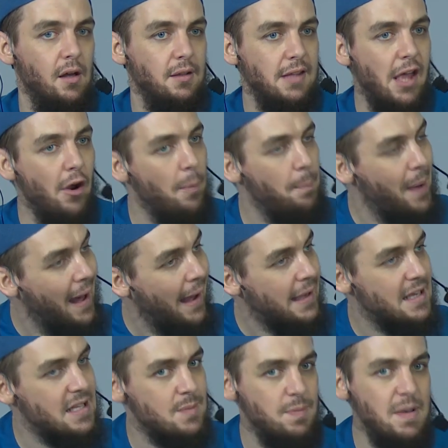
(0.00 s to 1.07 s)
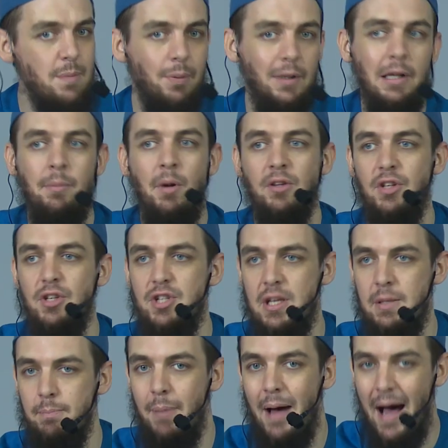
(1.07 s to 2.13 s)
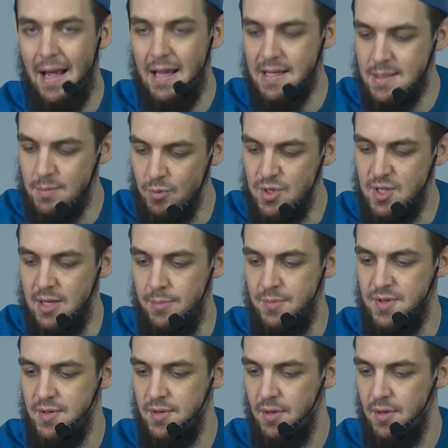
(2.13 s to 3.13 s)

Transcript: There are pious people among the jinn, pious Muslims.